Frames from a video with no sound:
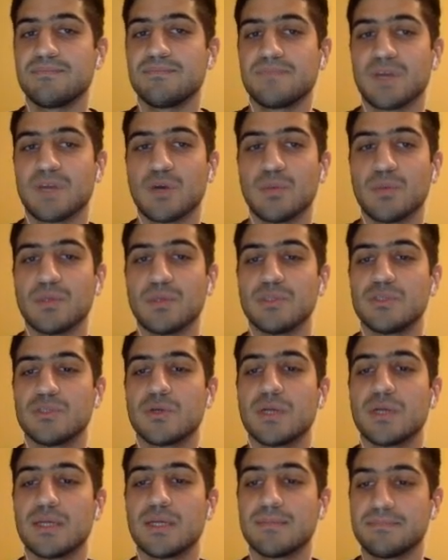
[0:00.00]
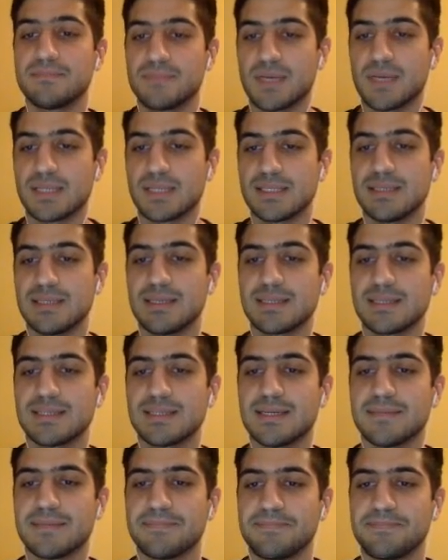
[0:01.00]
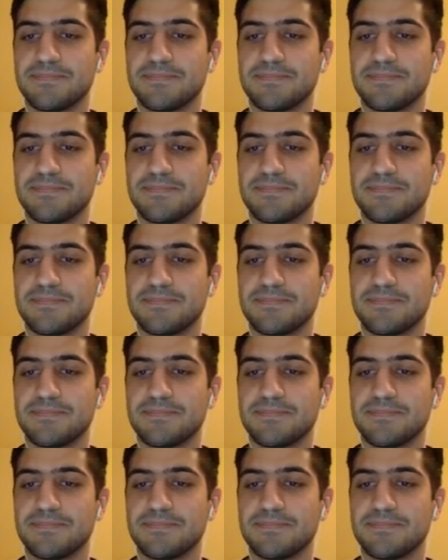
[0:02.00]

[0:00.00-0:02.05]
I hope you enjoyed it. I'll see you next time.